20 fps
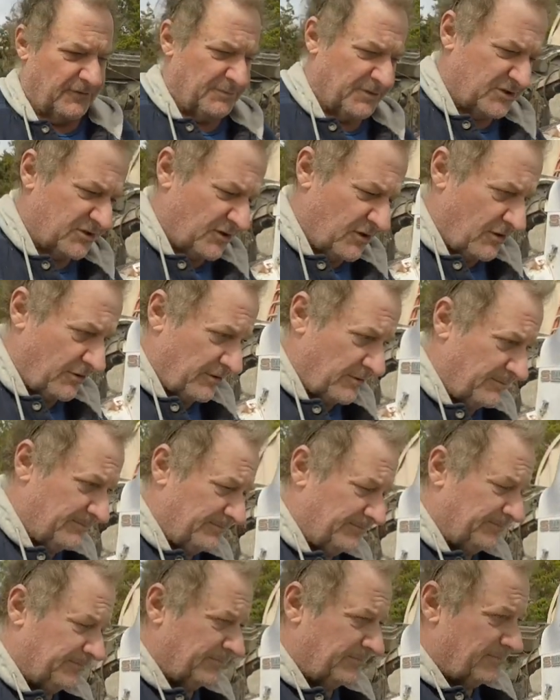starter
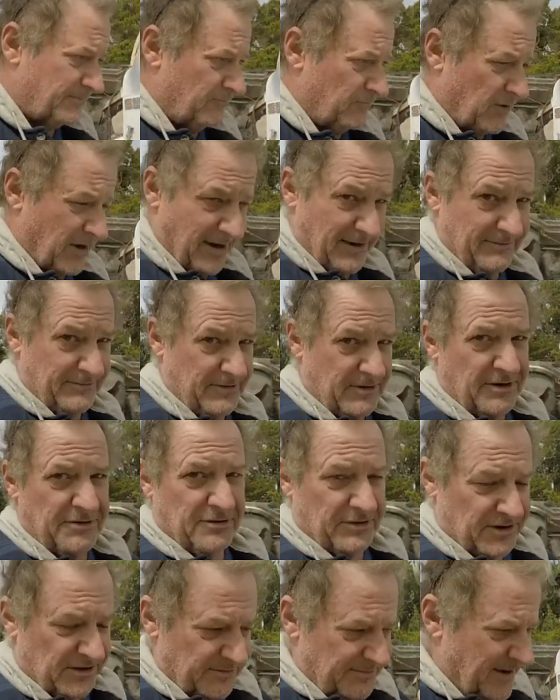by
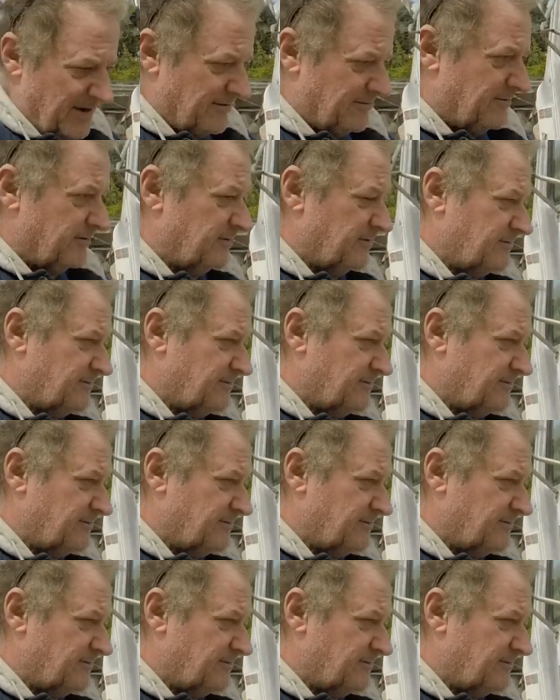unhooking the battery.